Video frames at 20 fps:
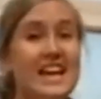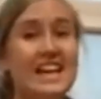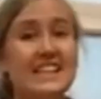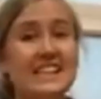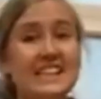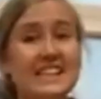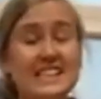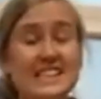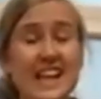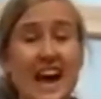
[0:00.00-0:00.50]

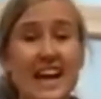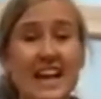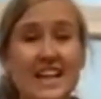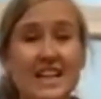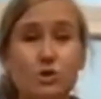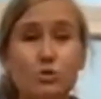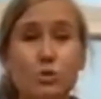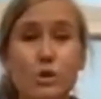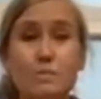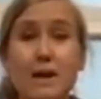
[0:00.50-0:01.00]
In
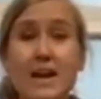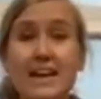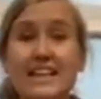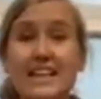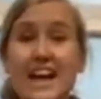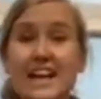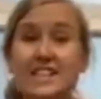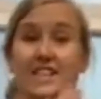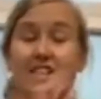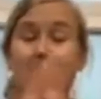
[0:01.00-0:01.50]
science, we make
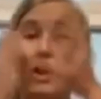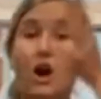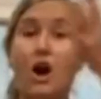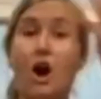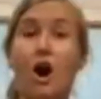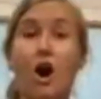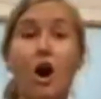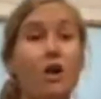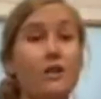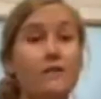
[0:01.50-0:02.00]
guesses
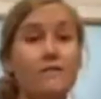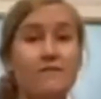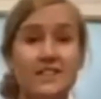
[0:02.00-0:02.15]
all